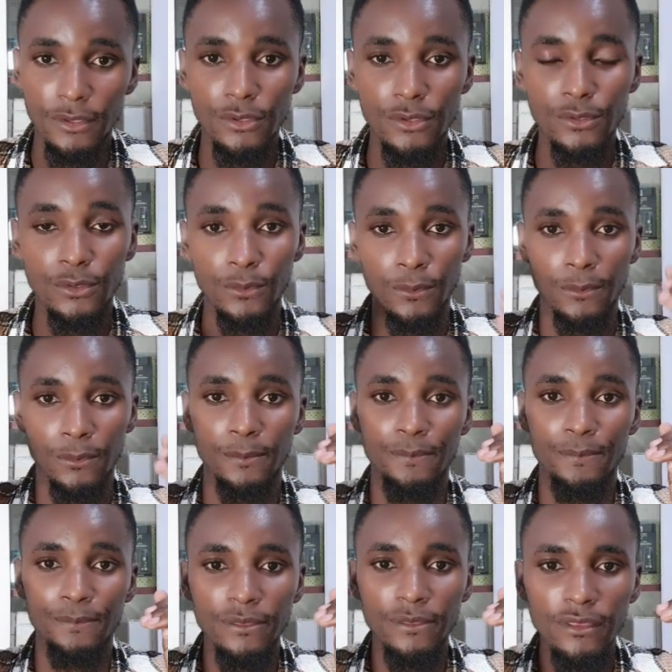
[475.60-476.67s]
So
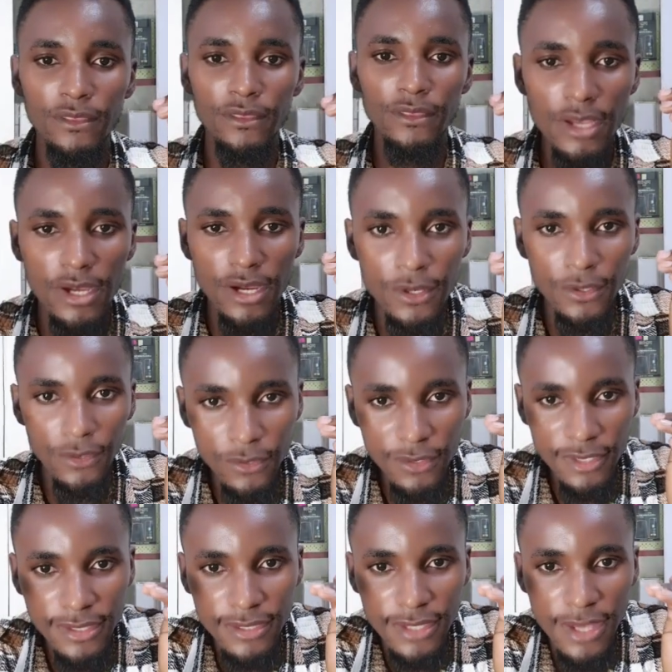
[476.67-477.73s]

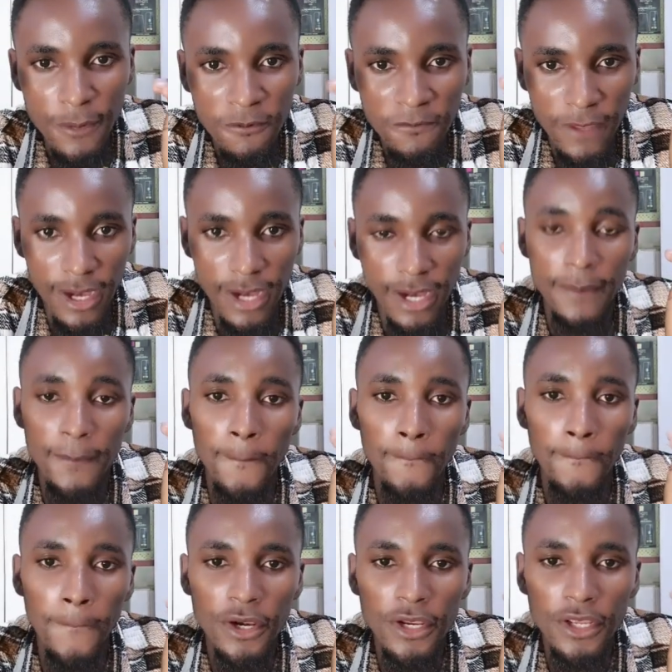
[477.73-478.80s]
those are some of the
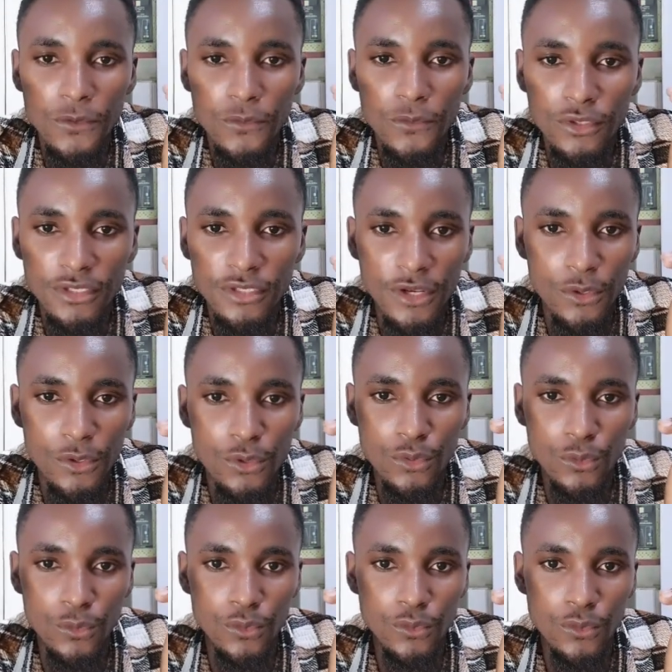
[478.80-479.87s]
morning routine you
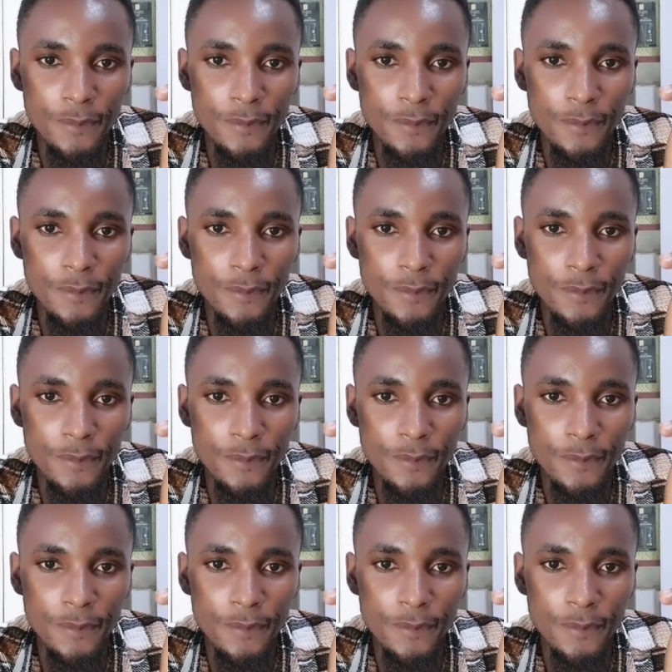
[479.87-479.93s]
should